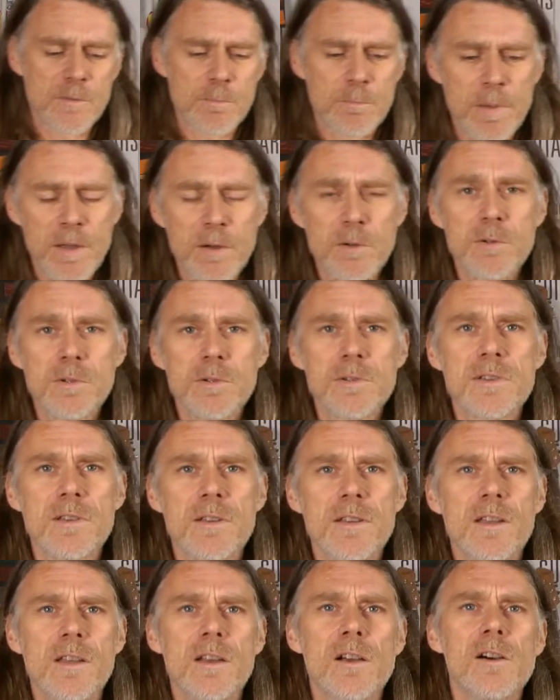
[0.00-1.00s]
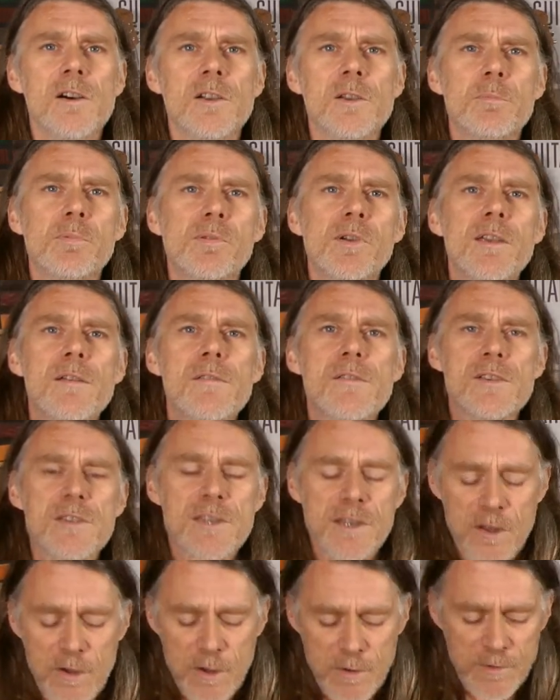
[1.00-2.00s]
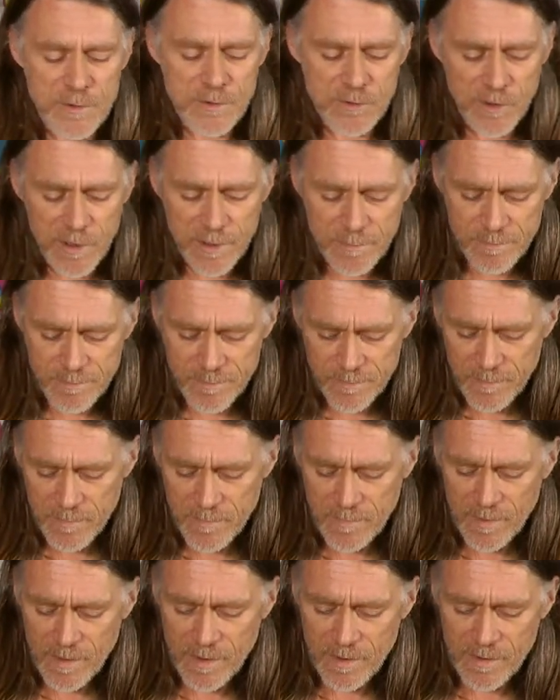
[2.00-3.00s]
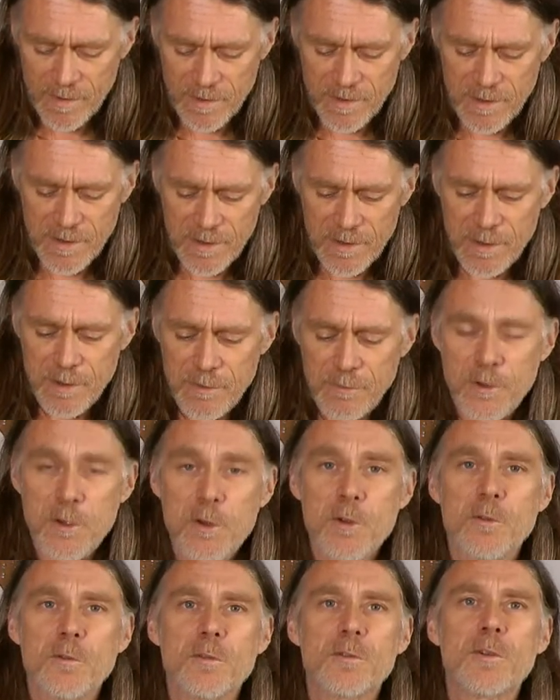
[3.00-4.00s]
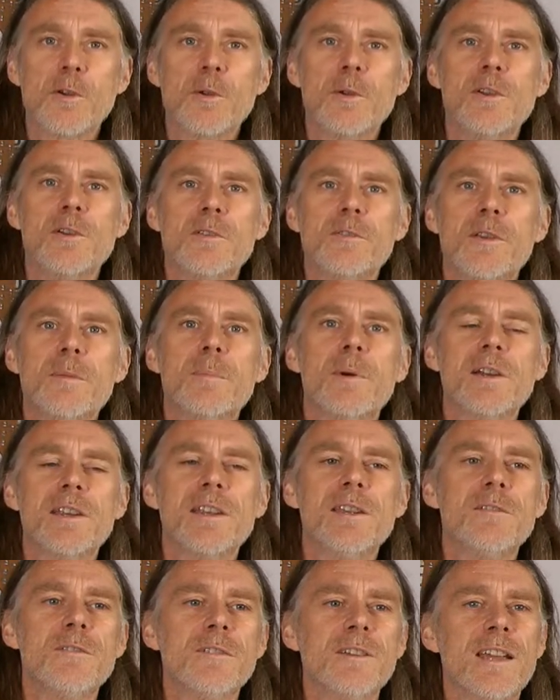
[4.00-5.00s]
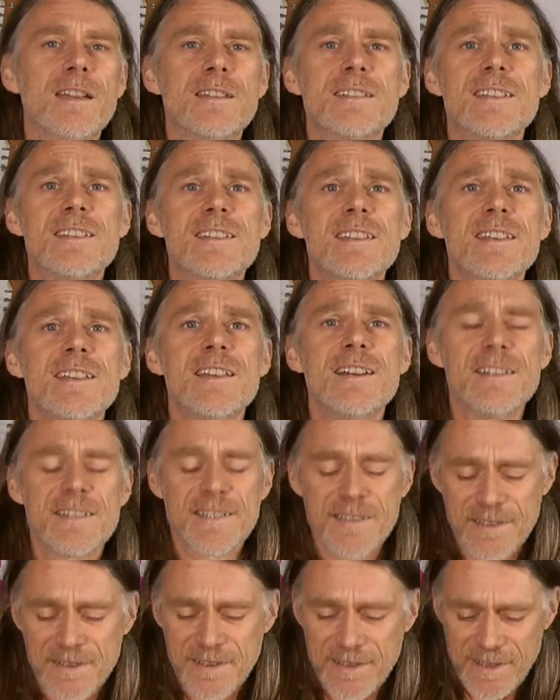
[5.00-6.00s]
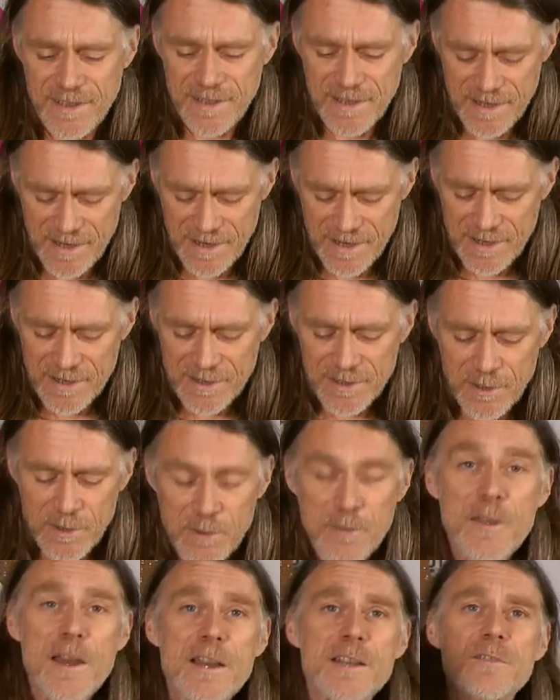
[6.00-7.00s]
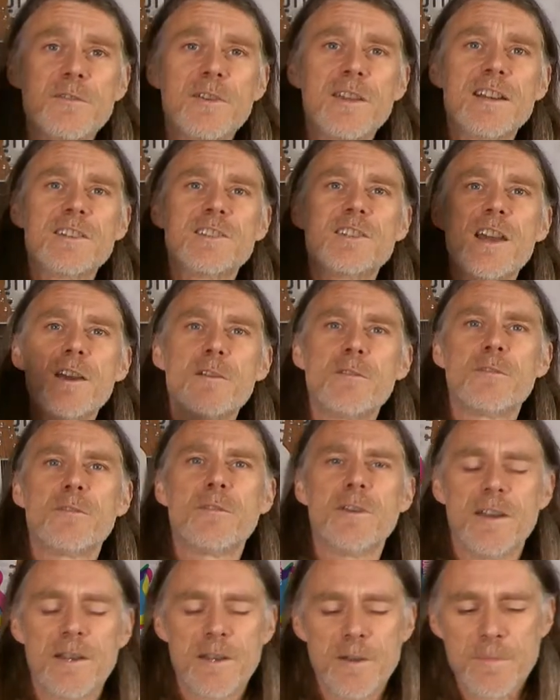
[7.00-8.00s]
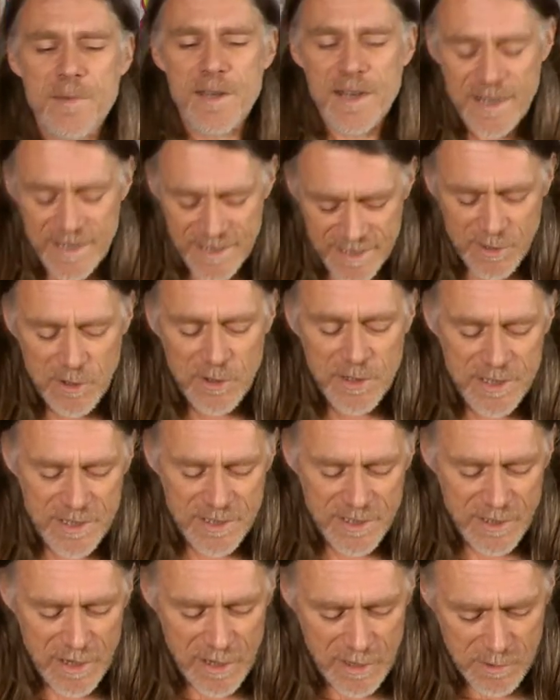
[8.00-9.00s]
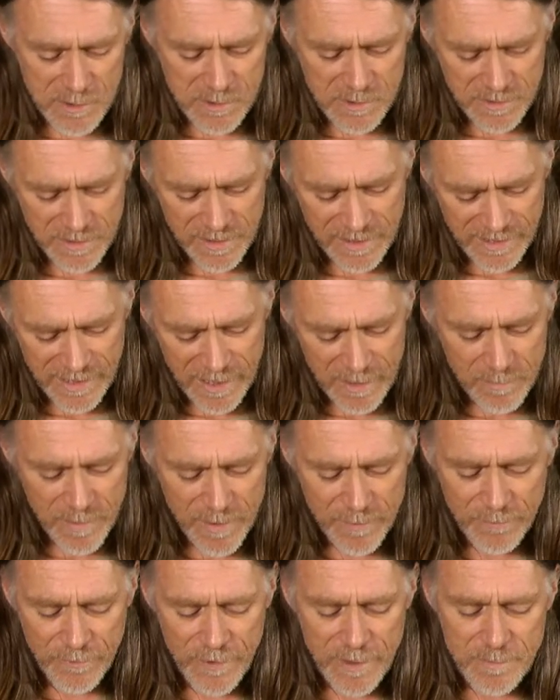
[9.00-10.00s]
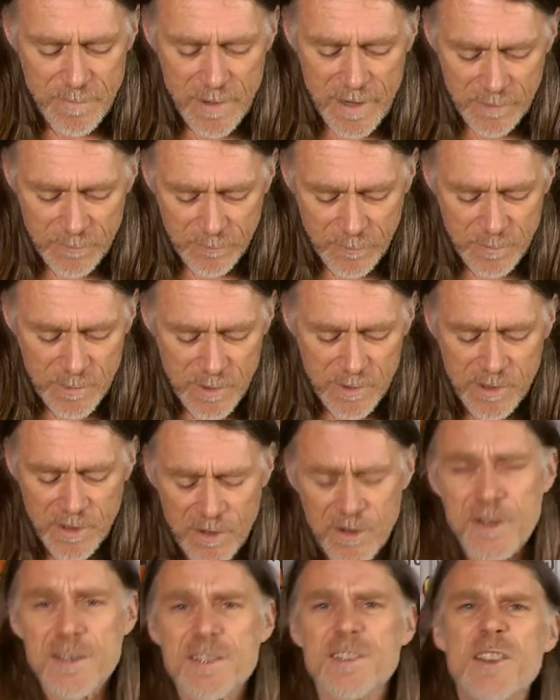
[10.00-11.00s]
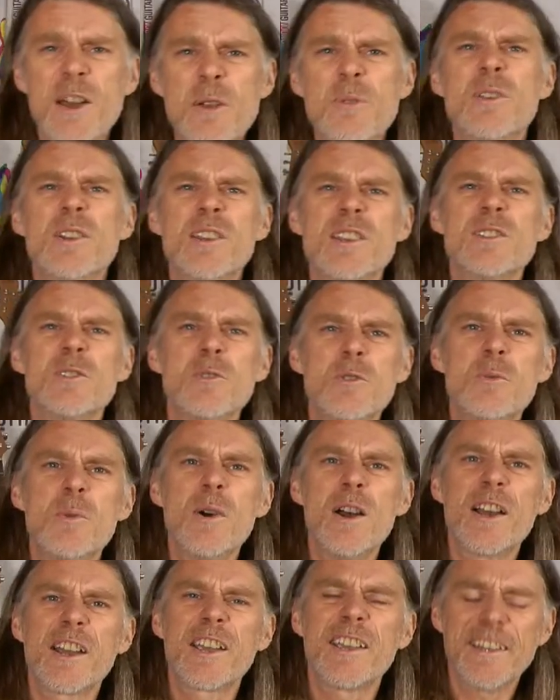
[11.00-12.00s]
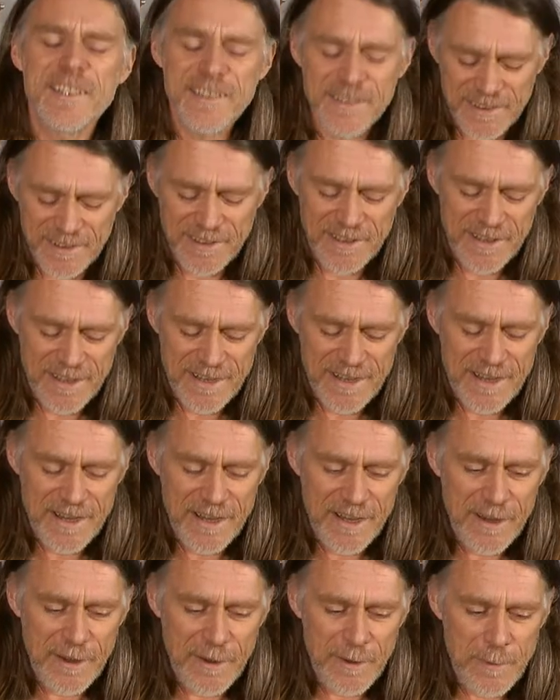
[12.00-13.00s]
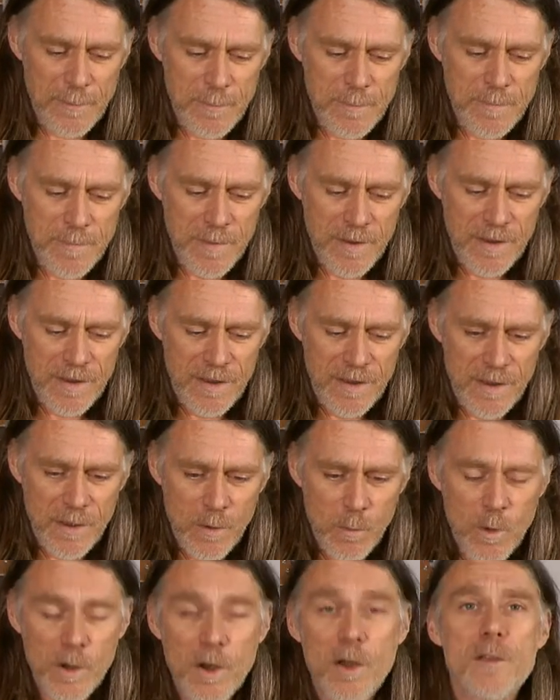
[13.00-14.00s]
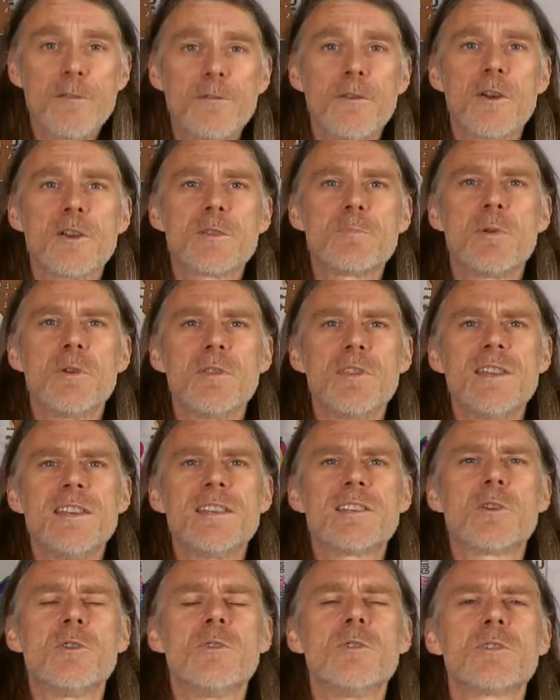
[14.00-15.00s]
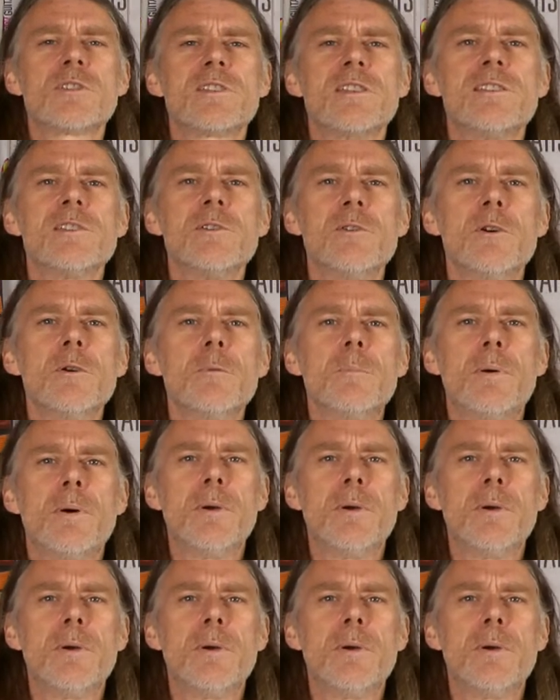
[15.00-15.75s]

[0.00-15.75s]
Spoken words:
build on a previous live stream. If you hunt through enough, you might even get to see that. So thanks for that, Jeff. It is nice to know, get a bit of feedback from you guys and know that it's all working. When I first put these courses up,